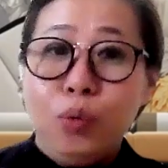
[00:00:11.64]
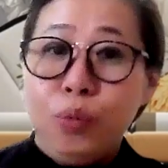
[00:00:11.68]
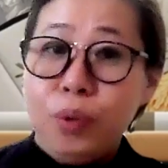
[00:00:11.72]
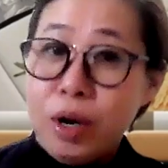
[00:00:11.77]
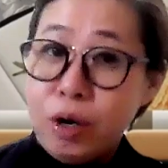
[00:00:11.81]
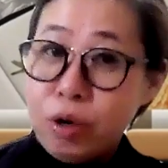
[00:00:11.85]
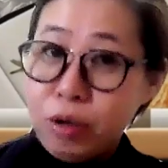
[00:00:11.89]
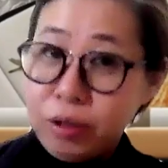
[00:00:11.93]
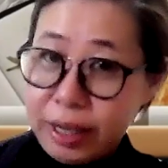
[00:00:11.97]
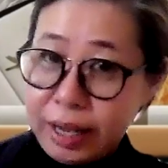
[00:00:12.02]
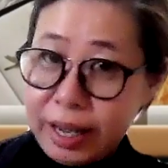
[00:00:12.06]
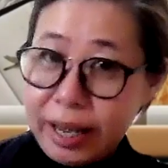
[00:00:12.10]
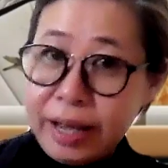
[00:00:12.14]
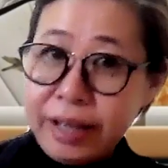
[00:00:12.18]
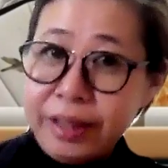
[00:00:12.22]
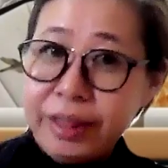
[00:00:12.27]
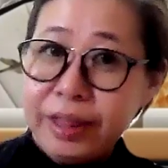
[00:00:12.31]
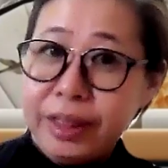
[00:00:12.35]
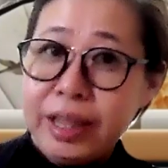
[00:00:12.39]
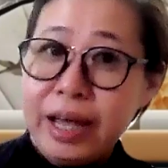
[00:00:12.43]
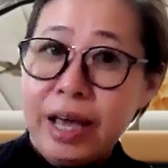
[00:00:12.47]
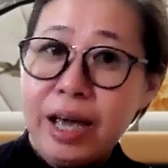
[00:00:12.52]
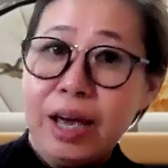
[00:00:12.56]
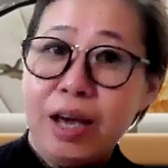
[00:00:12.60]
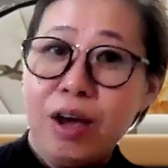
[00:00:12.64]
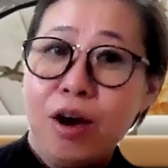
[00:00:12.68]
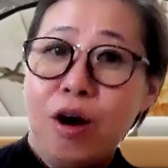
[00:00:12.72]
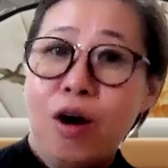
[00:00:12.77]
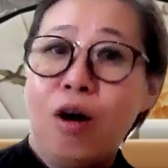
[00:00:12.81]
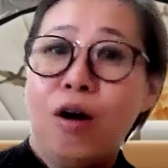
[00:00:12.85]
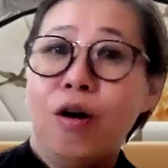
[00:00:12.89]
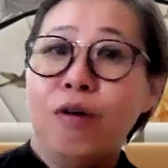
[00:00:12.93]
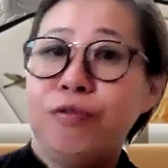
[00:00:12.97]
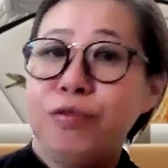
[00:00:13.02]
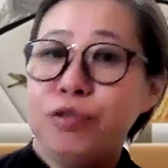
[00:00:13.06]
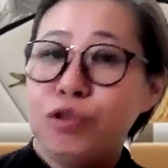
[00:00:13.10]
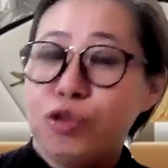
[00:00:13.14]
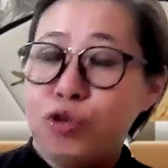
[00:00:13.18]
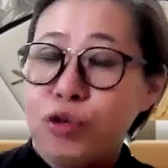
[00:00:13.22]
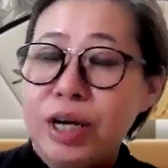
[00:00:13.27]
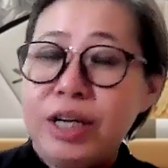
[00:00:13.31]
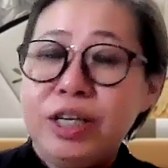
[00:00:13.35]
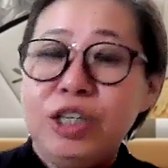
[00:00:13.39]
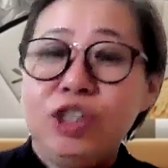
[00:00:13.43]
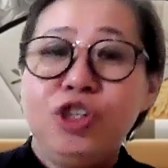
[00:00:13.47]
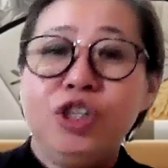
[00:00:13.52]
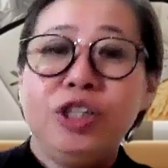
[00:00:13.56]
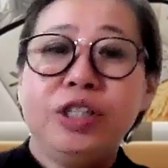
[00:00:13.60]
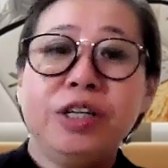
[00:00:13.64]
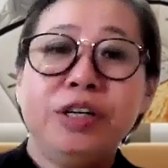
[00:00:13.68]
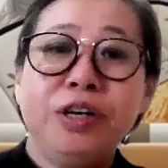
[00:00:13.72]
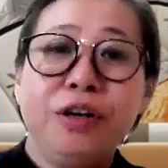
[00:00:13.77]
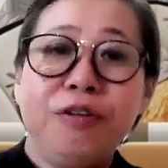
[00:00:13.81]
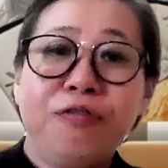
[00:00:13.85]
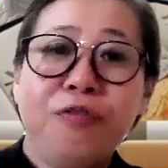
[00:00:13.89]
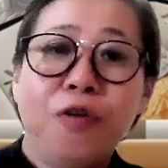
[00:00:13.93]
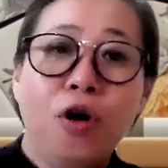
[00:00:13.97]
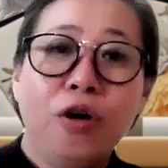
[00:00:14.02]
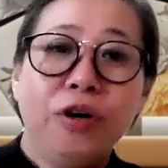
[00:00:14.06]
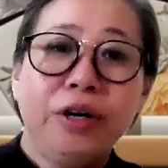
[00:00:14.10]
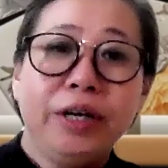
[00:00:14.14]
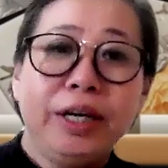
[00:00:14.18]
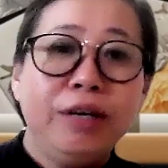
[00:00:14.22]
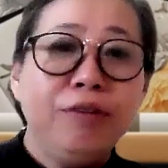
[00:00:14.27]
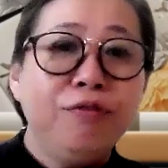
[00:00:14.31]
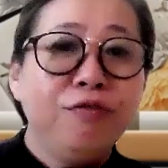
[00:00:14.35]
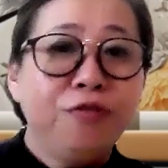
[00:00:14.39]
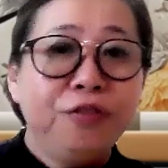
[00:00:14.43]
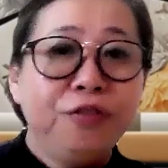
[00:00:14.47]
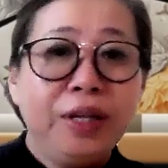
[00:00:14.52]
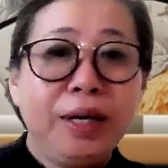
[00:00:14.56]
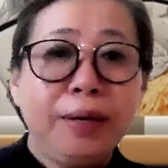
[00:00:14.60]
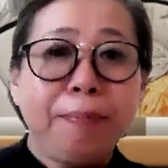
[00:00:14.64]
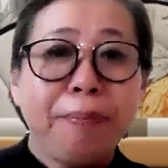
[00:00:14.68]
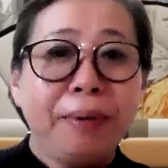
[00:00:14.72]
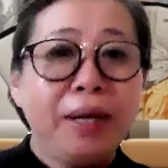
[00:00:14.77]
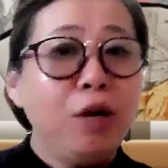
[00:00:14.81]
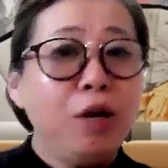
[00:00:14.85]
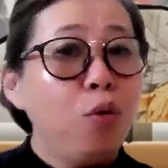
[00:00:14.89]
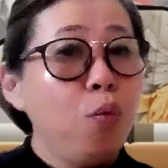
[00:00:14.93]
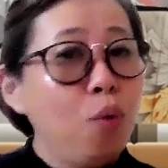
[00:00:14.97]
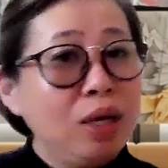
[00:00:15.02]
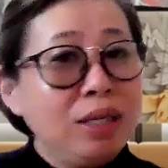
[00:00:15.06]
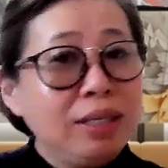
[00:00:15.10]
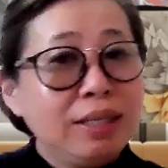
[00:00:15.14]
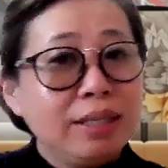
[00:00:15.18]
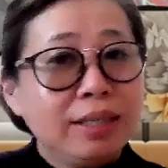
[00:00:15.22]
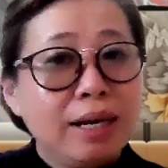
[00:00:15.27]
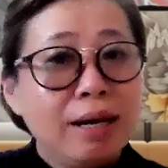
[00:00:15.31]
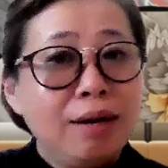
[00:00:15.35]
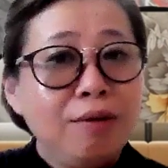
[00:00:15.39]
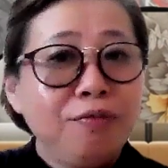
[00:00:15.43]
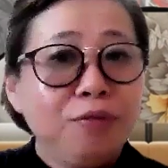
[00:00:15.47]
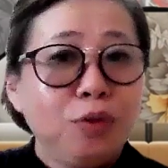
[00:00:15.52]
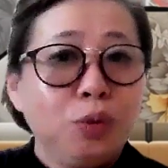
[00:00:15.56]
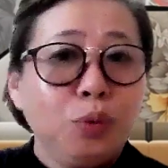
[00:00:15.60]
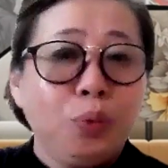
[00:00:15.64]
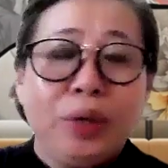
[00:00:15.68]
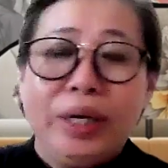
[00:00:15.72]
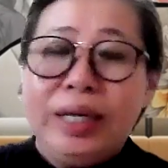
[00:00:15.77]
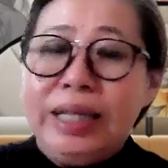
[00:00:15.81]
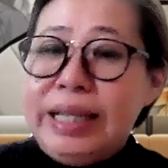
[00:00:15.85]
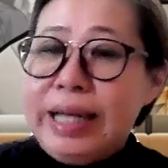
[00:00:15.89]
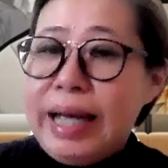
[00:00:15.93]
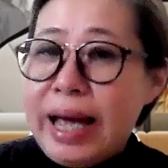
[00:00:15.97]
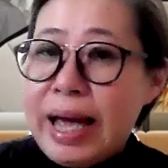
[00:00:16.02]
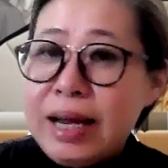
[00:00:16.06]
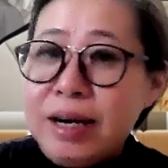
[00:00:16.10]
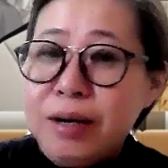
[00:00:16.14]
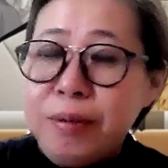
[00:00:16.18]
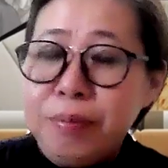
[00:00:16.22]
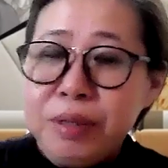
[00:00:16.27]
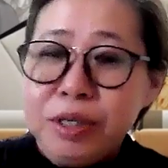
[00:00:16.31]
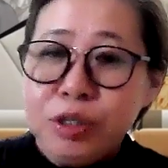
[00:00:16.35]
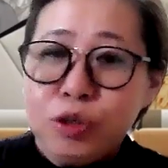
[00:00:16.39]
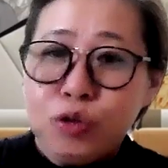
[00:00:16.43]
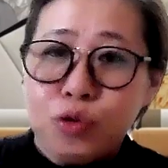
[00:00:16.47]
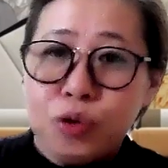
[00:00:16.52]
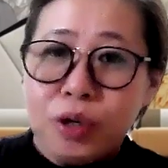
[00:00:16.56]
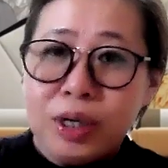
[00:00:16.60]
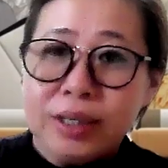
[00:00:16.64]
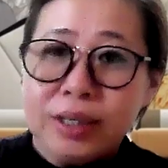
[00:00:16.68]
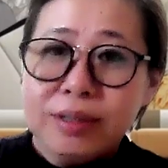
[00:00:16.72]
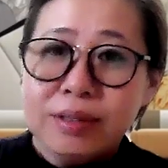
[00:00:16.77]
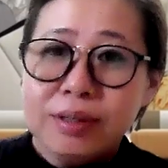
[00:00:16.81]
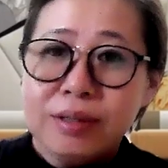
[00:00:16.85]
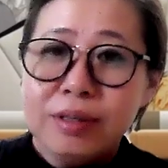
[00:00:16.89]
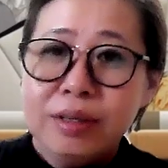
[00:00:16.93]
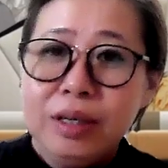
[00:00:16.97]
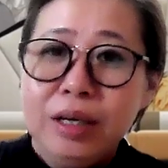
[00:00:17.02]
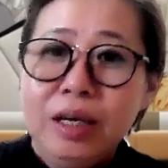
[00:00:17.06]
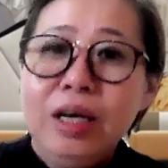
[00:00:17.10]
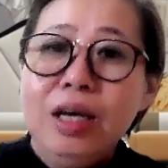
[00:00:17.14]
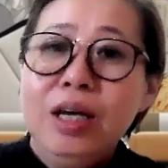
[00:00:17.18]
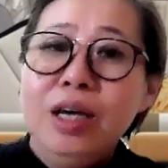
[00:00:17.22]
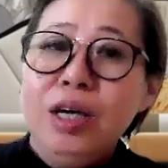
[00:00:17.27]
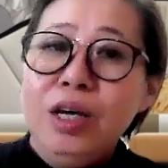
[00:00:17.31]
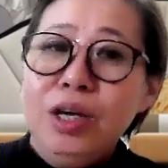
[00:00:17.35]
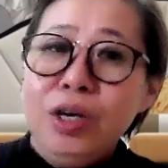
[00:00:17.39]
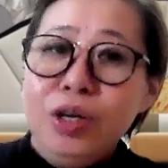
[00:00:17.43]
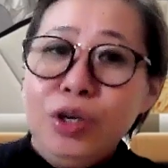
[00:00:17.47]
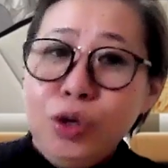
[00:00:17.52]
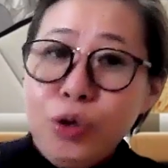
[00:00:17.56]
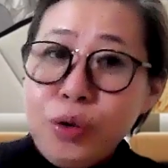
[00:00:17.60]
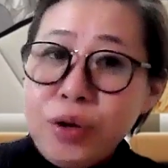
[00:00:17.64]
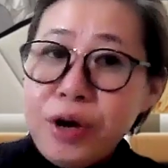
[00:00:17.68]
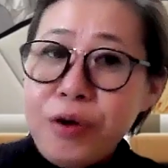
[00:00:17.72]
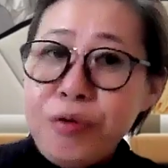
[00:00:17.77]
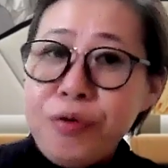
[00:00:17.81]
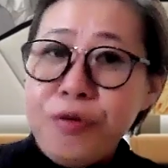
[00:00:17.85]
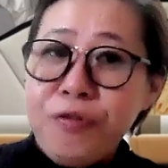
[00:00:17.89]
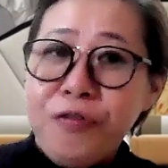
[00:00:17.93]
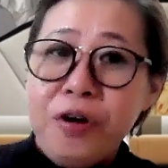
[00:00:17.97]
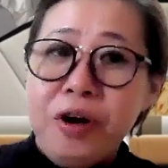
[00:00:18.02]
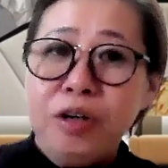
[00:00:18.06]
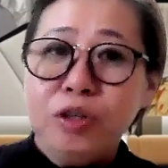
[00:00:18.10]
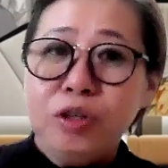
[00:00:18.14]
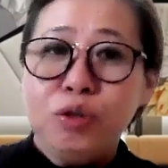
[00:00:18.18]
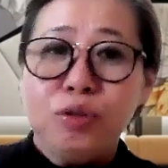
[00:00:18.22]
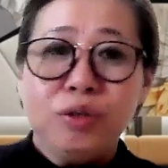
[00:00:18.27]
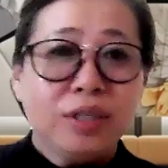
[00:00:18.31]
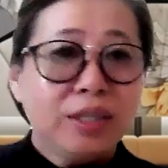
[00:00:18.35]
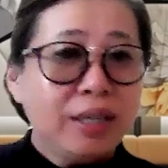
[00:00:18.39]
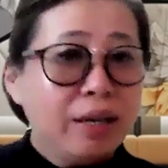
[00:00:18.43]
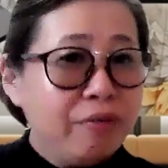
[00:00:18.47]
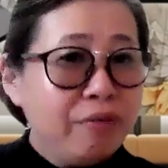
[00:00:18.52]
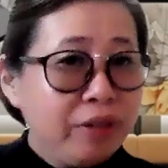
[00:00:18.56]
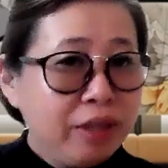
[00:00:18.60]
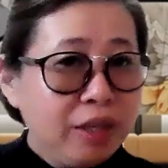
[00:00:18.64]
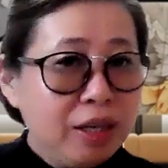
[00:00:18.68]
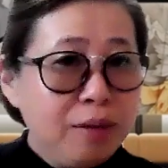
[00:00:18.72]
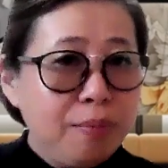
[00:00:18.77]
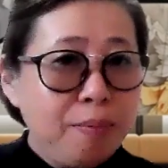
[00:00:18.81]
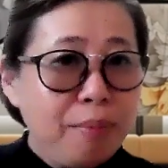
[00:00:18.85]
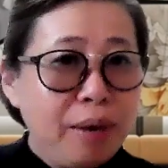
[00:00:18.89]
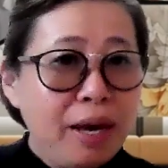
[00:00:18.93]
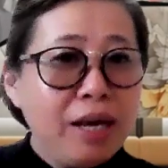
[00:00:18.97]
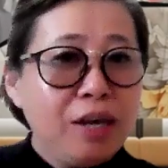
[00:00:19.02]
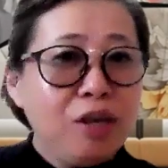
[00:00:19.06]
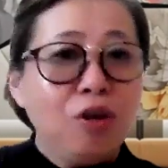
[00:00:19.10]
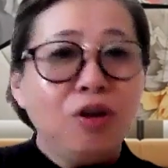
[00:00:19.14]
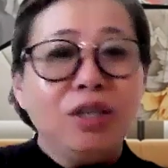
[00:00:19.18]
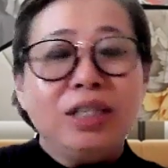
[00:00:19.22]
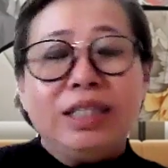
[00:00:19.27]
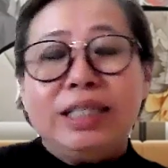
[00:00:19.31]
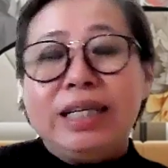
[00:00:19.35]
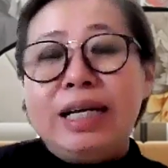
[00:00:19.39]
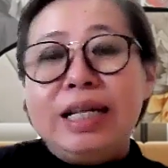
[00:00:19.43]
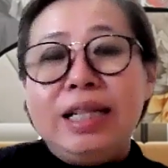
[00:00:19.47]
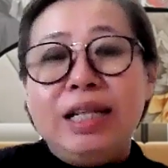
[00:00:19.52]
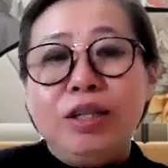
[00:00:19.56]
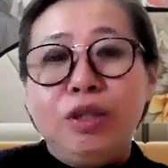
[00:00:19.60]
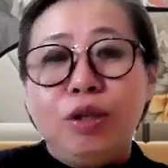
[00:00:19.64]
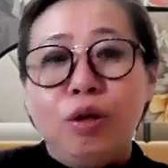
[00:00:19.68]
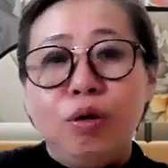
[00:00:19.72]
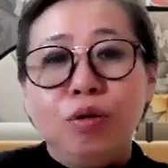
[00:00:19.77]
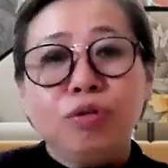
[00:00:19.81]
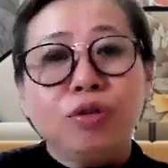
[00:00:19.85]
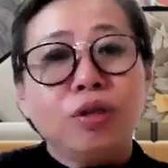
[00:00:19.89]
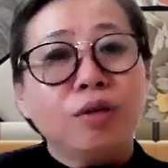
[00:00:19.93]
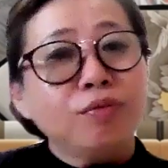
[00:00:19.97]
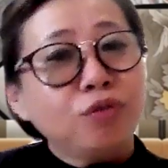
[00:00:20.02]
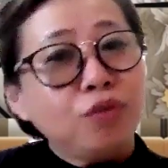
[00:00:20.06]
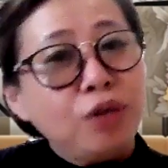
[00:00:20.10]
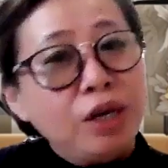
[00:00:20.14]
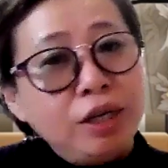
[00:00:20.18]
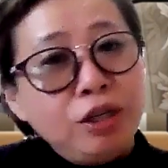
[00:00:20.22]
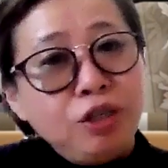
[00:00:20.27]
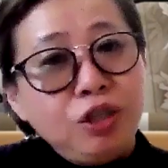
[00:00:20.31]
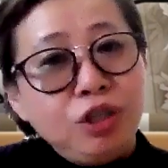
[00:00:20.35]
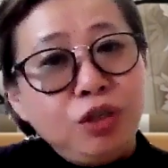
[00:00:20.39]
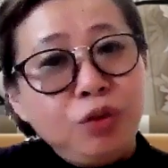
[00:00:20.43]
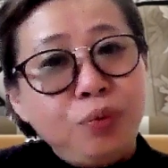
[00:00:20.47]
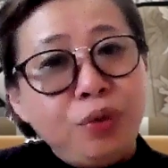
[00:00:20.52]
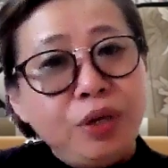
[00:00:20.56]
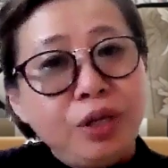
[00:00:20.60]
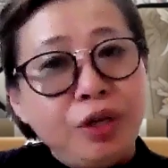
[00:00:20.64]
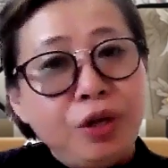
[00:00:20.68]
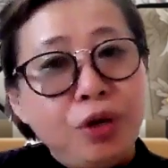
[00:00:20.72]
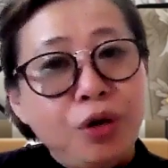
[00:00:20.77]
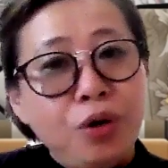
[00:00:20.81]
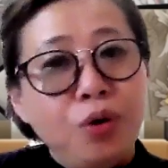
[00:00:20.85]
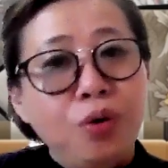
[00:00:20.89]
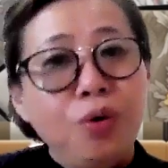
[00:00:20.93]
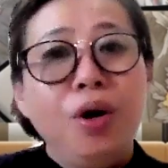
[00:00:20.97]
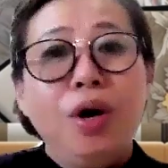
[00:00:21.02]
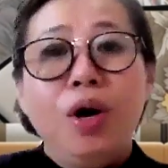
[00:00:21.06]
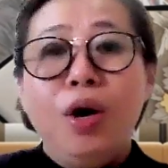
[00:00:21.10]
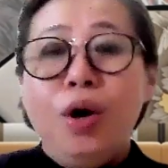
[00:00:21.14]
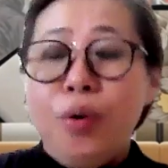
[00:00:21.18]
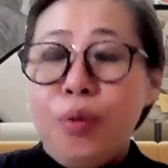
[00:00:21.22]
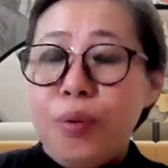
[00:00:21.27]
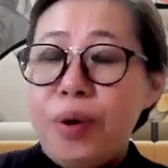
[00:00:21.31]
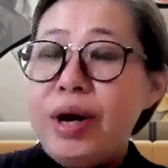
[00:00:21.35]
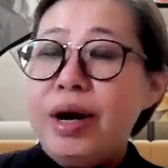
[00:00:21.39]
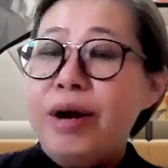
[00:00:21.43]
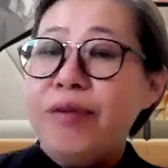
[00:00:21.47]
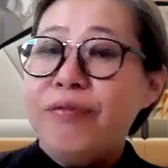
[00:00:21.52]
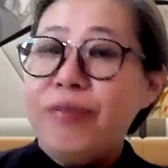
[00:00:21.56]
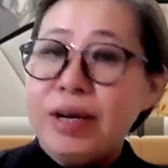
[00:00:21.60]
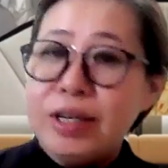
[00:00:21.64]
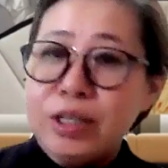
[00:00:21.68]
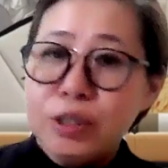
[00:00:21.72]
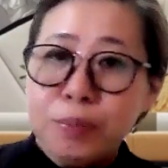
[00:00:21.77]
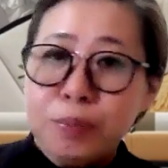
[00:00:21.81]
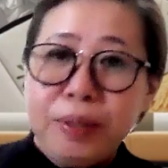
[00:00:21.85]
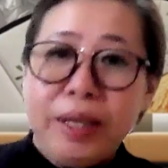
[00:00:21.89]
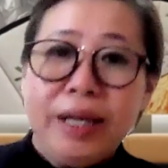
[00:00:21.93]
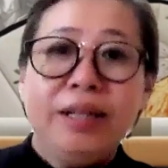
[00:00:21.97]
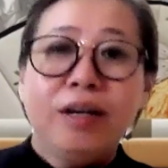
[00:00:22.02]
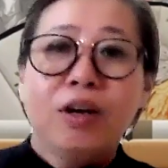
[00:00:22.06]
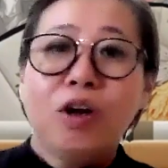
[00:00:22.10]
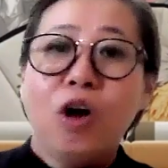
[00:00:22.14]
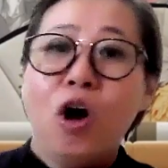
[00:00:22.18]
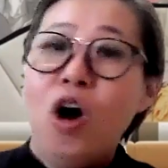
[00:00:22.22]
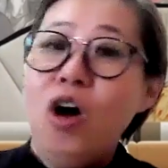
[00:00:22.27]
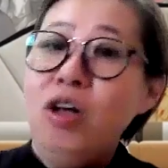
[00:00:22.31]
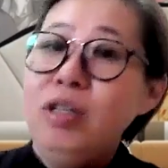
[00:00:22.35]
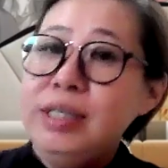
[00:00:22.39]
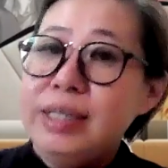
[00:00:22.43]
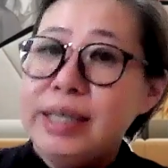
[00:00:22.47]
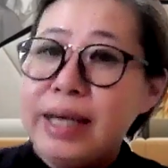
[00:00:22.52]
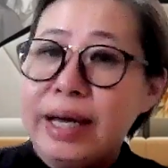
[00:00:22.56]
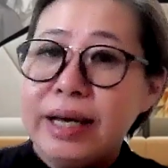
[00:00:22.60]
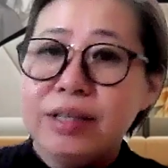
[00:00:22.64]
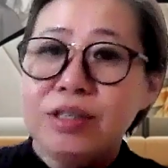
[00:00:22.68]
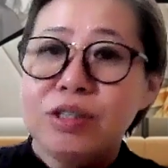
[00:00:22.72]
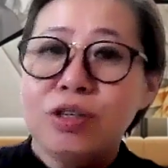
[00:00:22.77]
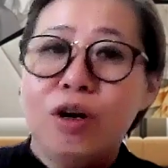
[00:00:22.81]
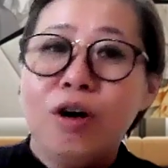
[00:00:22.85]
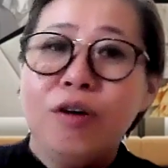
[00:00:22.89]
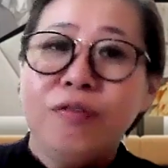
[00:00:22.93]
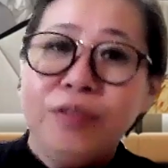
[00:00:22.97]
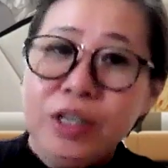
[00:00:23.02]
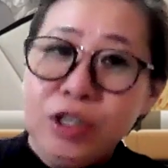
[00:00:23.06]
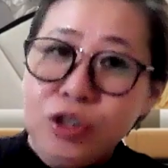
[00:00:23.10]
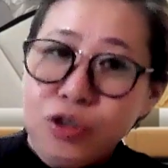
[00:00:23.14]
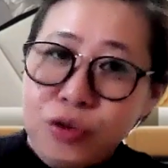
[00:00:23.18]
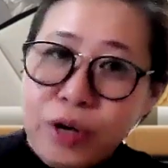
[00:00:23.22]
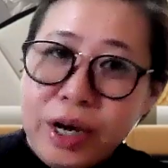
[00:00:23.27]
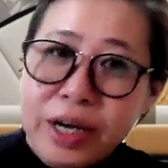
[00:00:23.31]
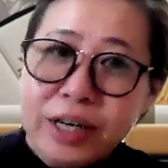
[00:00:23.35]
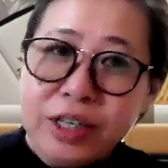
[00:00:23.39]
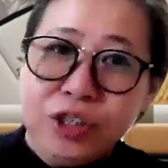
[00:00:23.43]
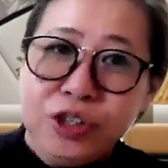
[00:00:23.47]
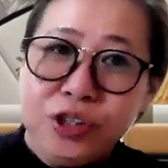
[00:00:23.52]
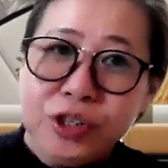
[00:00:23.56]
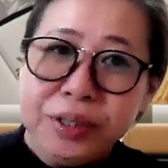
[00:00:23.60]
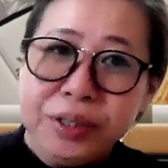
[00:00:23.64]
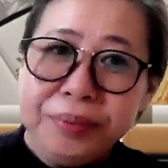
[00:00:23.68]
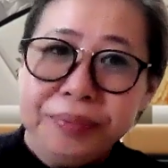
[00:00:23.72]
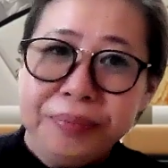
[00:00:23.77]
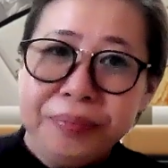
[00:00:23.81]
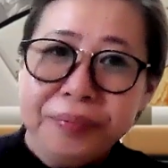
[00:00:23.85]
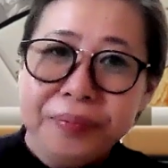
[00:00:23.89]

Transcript: We are on the 8th day of Strategy 34, Inflict Pain on Oneself to Win the Enemy's Trust. You can refer to 17 May, your daily dose of strategy video, where I've explained the context of this strategy.